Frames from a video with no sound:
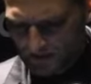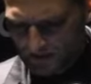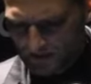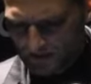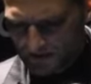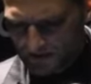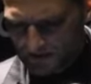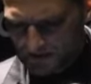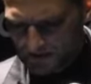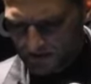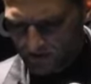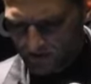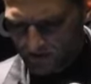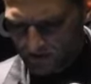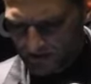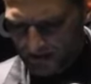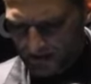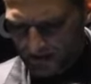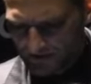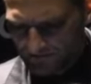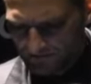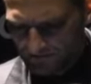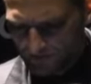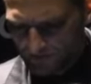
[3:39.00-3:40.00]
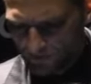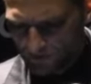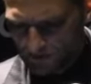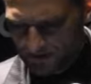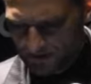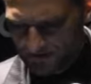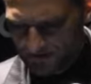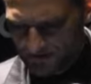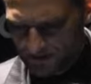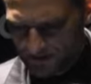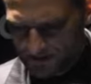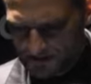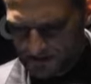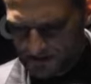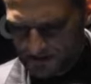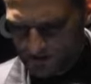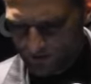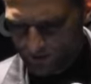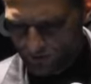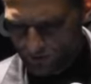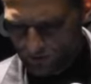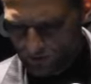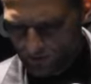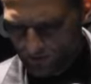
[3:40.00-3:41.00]
does not have what it takes
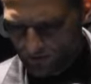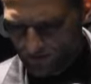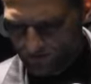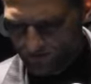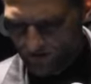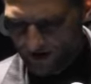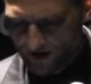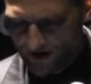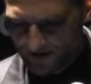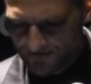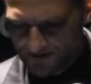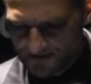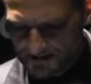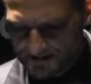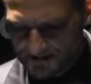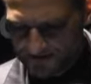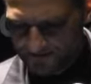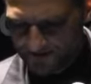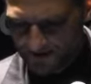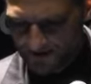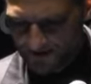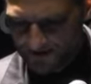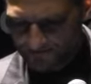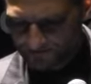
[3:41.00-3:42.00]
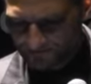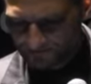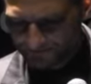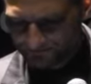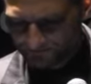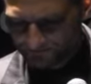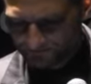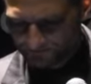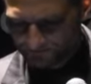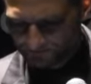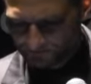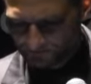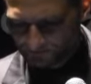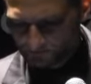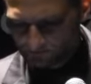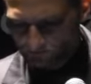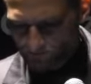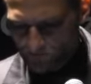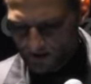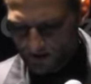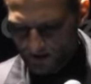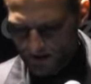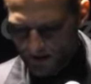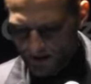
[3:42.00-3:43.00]
to thrive and survive.
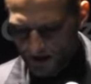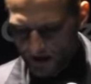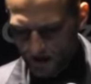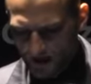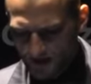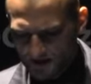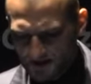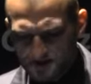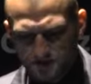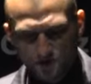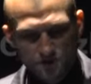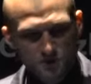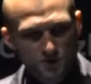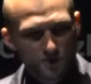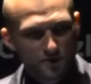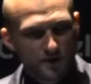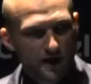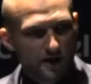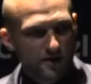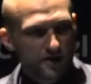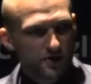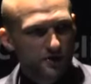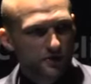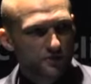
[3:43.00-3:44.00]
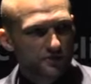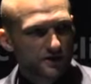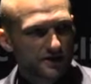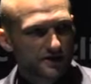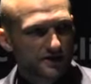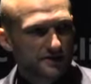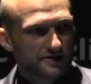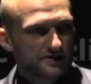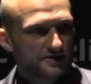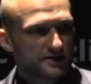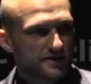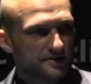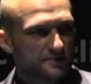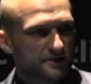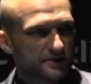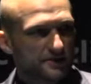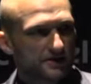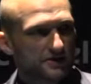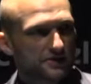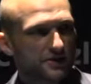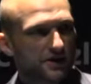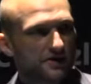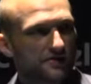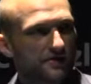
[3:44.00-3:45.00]
It's also been argued that there's a limited
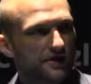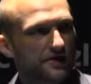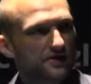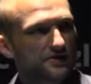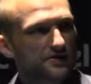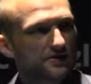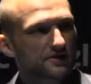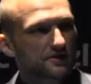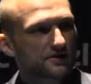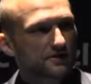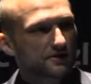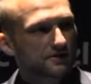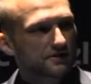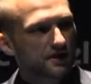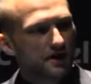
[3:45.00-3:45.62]
generational